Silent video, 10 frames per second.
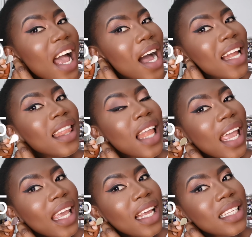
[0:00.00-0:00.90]
I
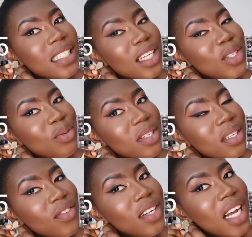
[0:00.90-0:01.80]
like
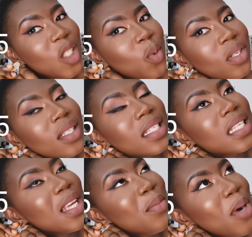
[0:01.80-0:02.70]
accessories. If you guys want to
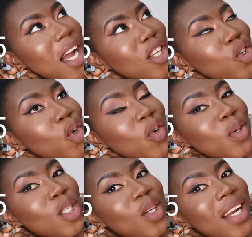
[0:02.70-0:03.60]
see my
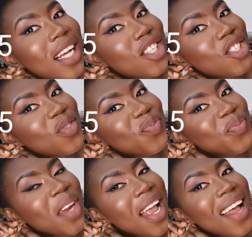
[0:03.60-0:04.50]
jewelries collection,
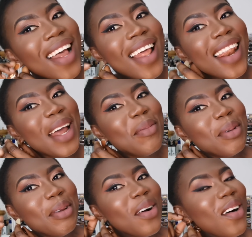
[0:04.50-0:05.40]
let
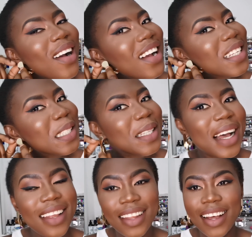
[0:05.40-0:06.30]
me know, because
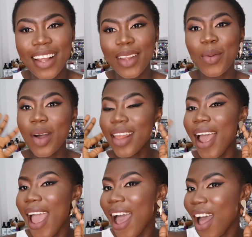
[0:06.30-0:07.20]
the one
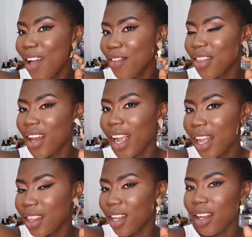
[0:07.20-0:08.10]
I have,
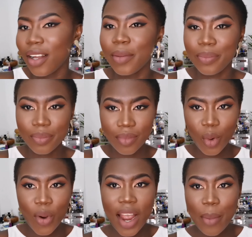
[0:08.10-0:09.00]
the
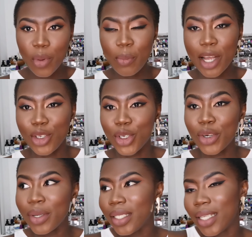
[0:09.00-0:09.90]
where I put my
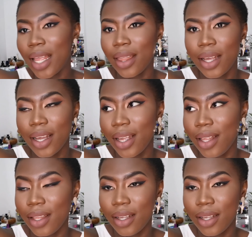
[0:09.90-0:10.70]
jewelries in the